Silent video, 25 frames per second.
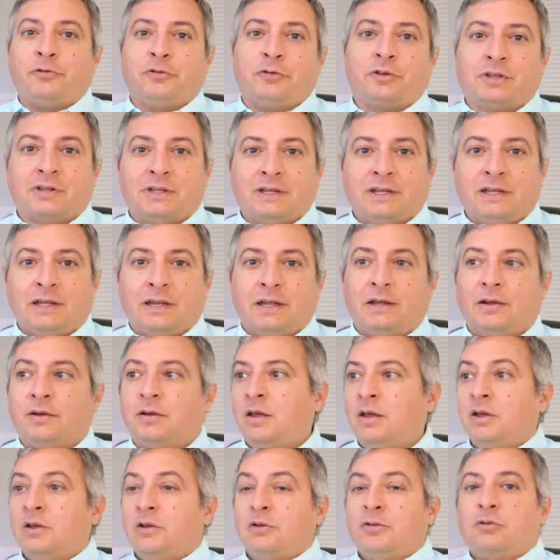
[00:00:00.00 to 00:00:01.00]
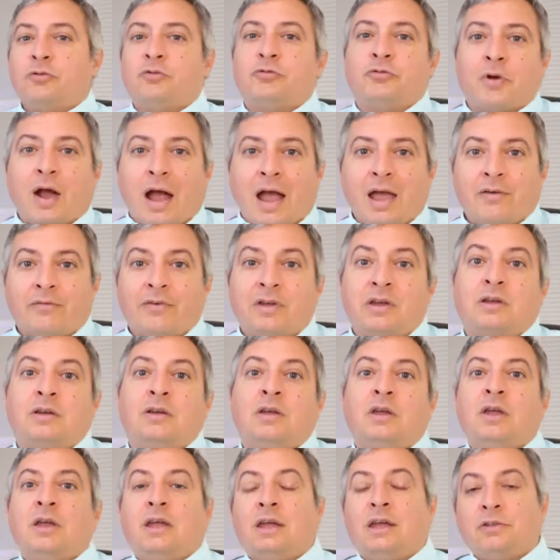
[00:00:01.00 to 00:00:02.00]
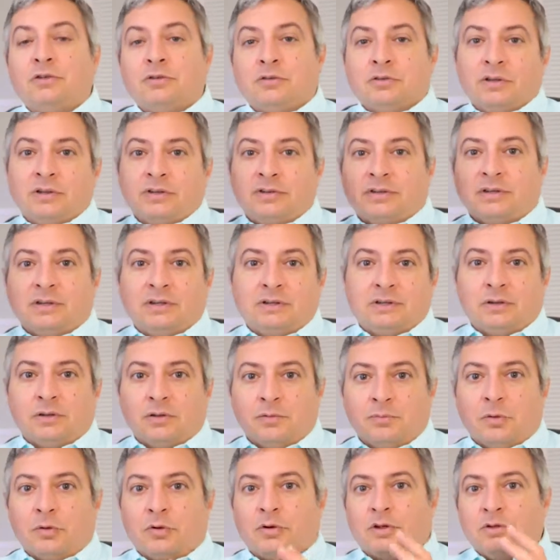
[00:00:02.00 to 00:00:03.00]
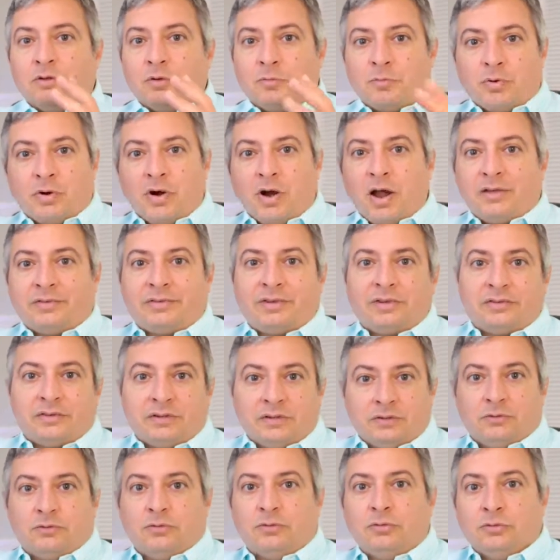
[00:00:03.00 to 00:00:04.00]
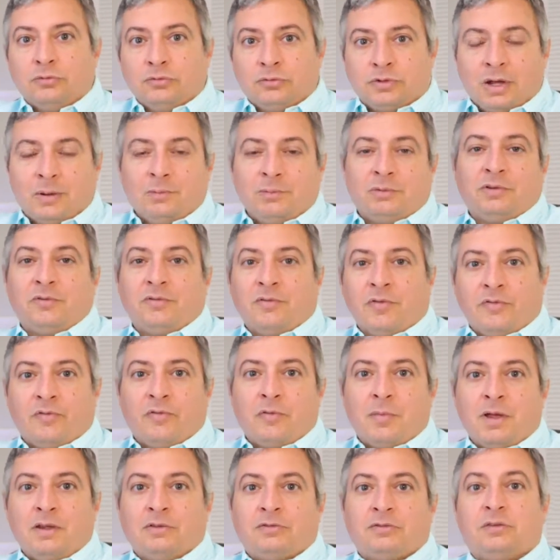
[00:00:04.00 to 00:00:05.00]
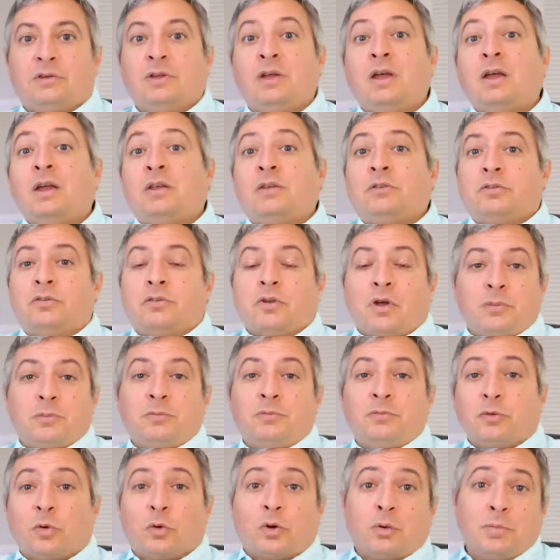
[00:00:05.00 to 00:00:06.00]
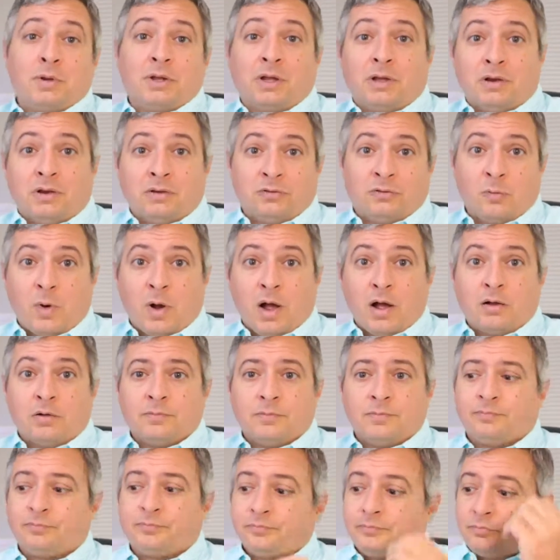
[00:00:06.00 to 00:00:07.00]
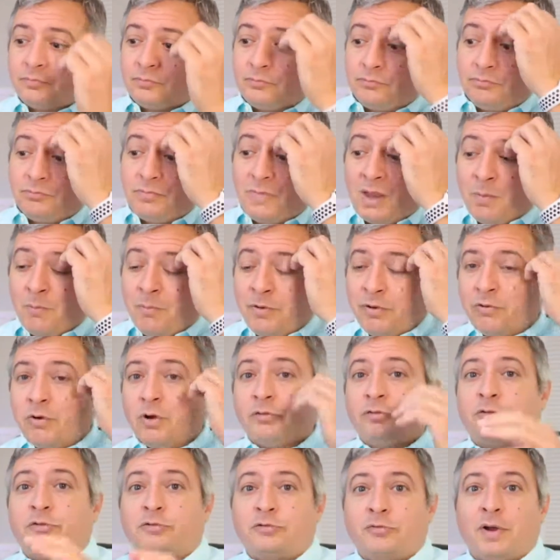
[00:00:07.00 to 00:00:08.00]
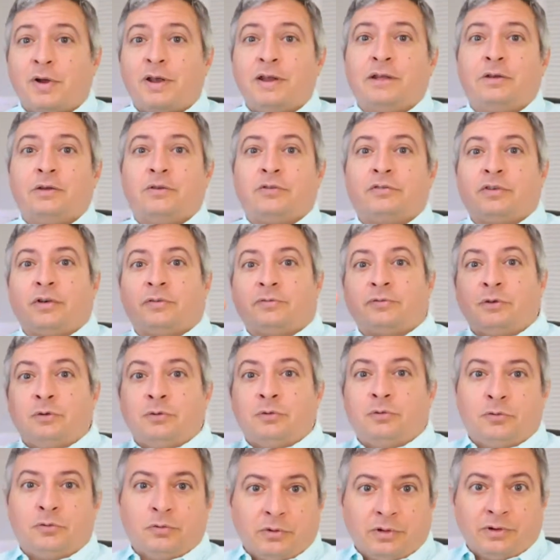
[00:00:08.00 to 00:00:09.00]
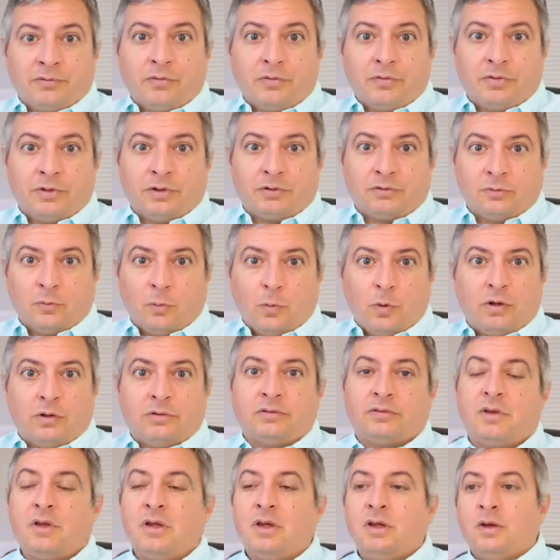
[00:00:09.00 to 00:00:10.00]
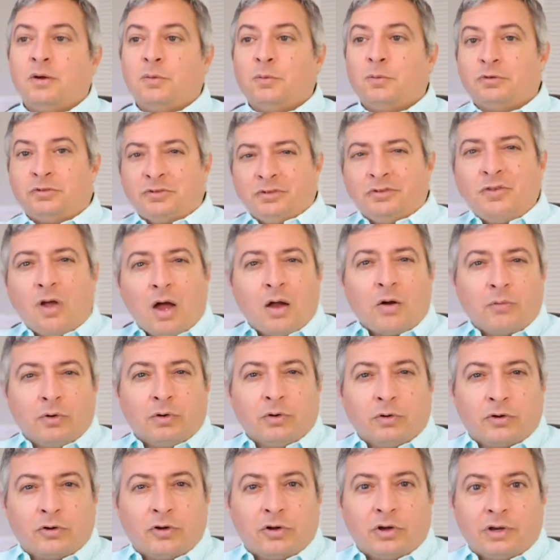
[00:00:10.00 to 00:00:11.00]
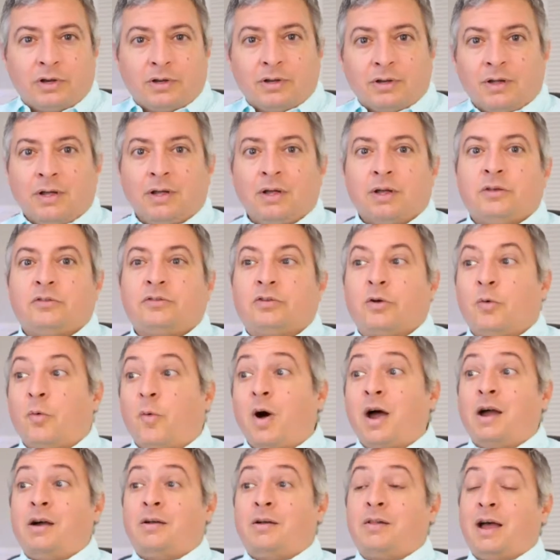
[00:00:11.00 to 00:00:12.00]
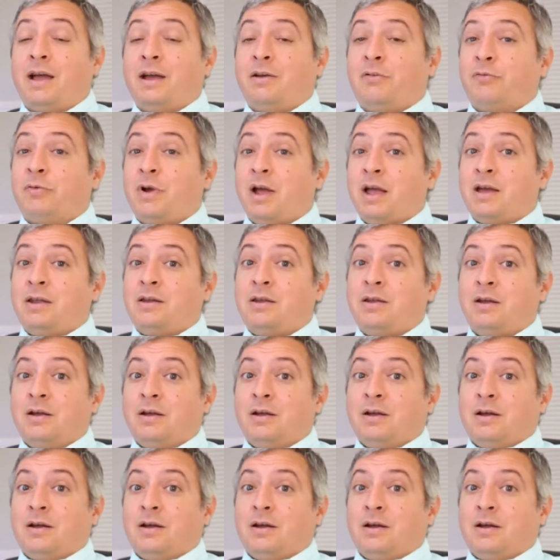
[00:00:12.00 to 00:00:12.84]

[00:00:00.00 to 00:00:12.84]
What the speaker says: you're cleaning, you're driving, and you're listening to the book and you're processing two types of information. So you're not absorbing it as well, but you're also training yourself to do two different things at once, which is not real good. So while I read